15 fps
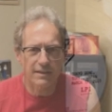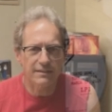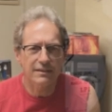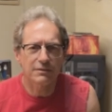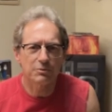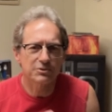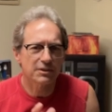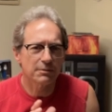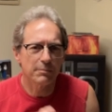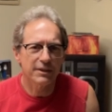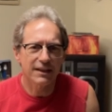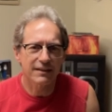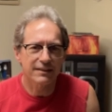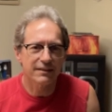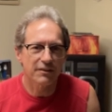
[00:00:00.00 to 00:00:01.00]
I think it was going to be
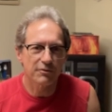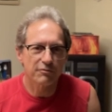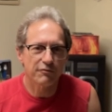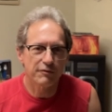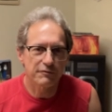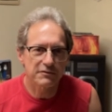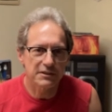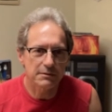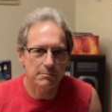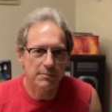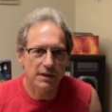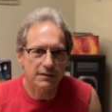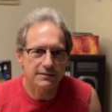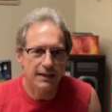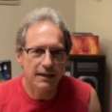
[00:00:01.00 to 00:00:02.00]
like another 15
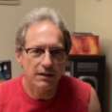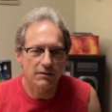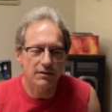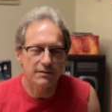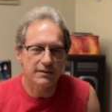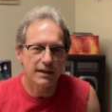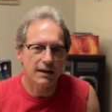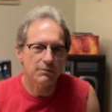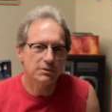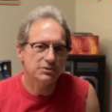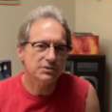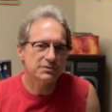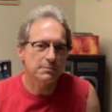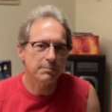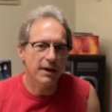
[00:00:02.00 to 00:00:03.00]
bucks added onto that, which
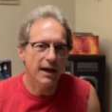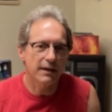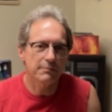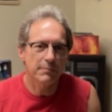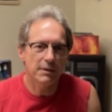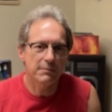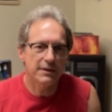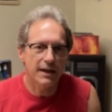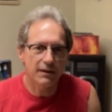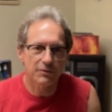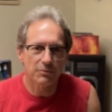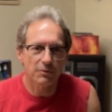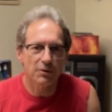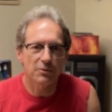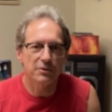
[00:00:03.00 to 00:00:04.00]
isn't bad. Maybe down
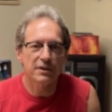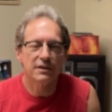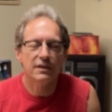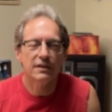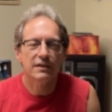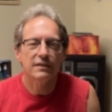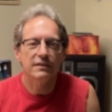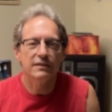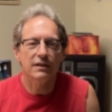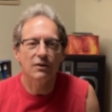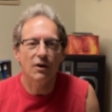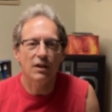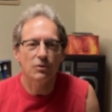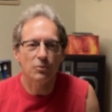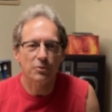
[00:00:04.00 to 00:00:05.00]
the road, you
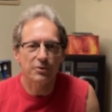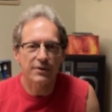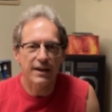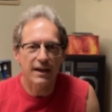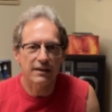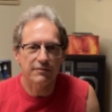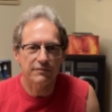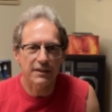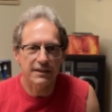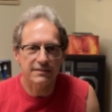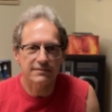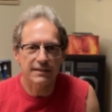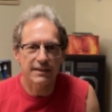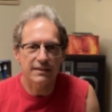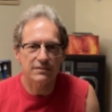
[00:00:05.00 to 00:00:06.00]
know, I'll order that if they
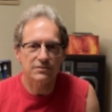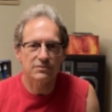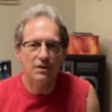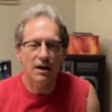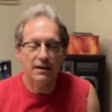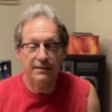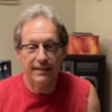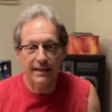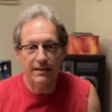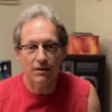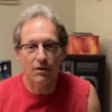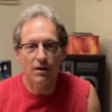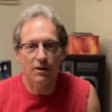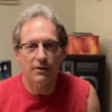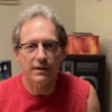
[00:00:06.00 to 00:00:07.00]
stay in stock. They
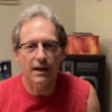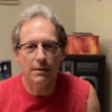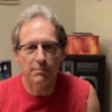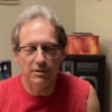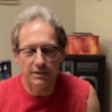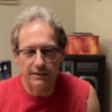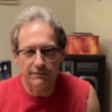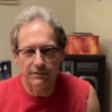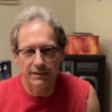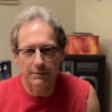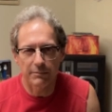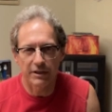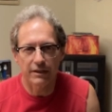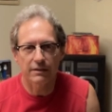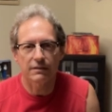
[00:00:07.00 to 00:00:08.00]
are, I believe,
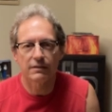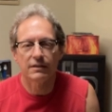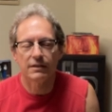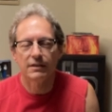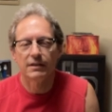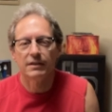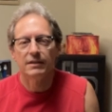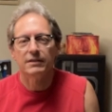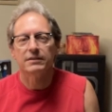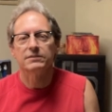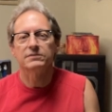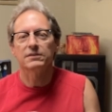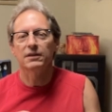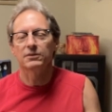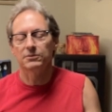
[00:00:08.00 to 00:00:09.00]
limited.
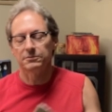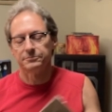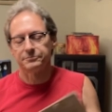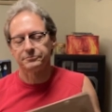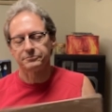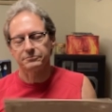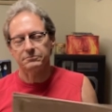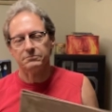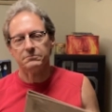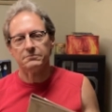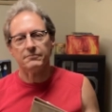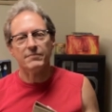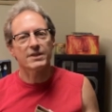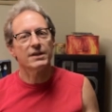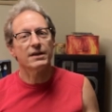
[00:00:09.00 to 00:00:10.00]
So
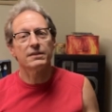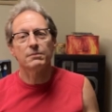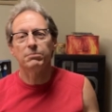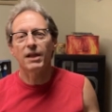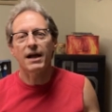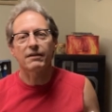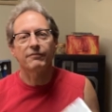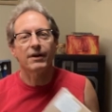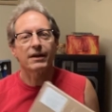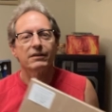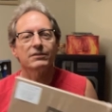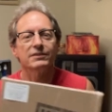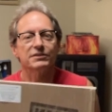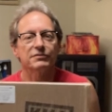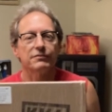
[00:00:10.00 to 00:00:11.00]
the black
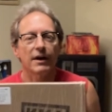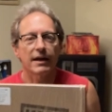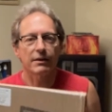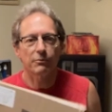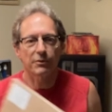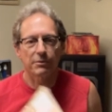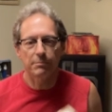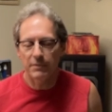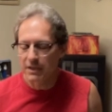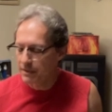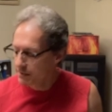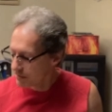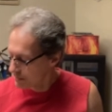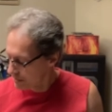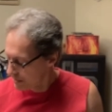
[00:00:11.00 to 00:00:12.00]
vinyl is fine with me.